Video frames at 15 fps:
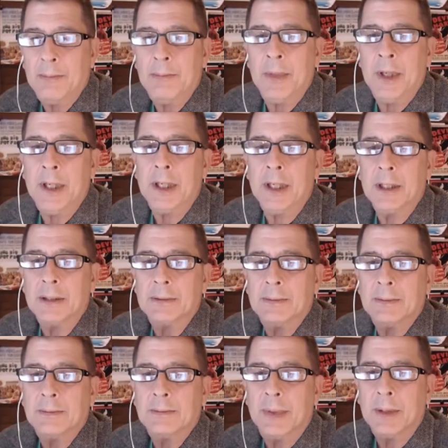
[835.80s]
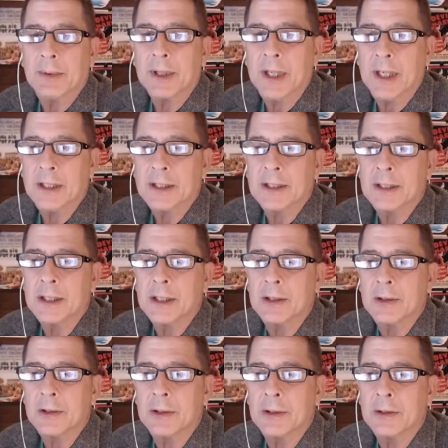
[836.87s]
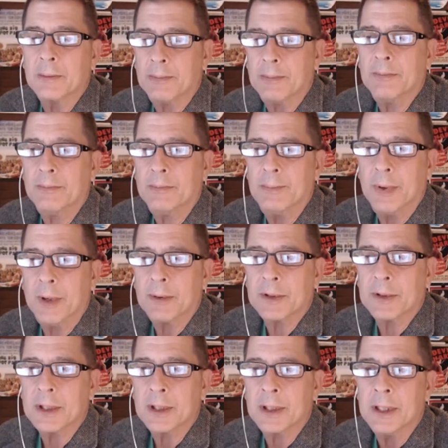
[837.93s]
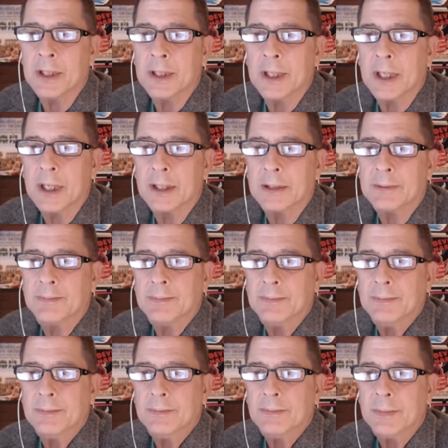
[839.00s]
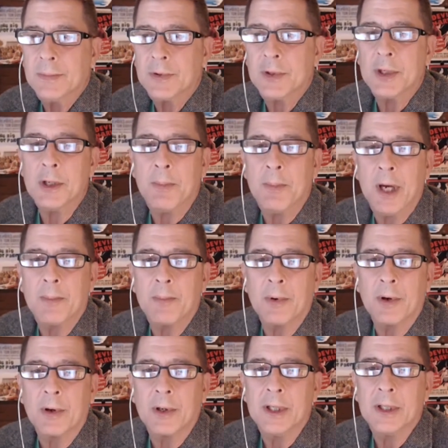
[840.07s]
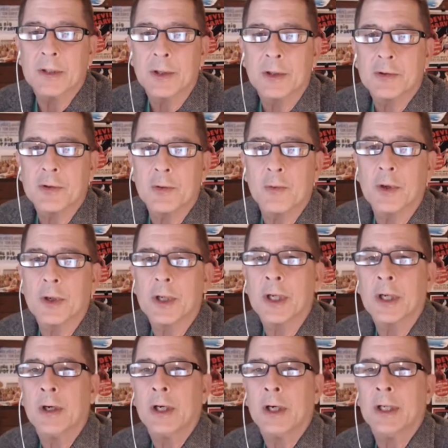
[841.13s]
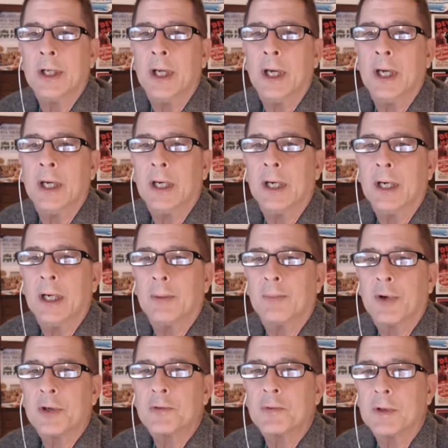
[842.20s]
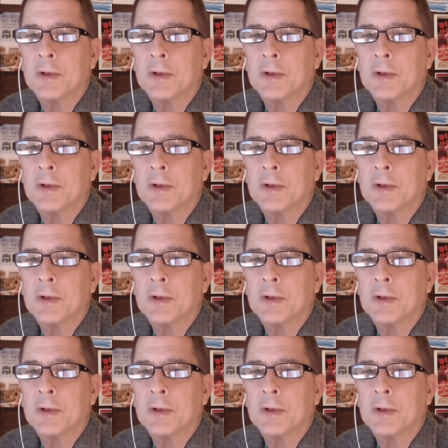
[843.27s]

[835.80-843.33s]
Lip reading: media publications and are published in the city paper. He's also working on a press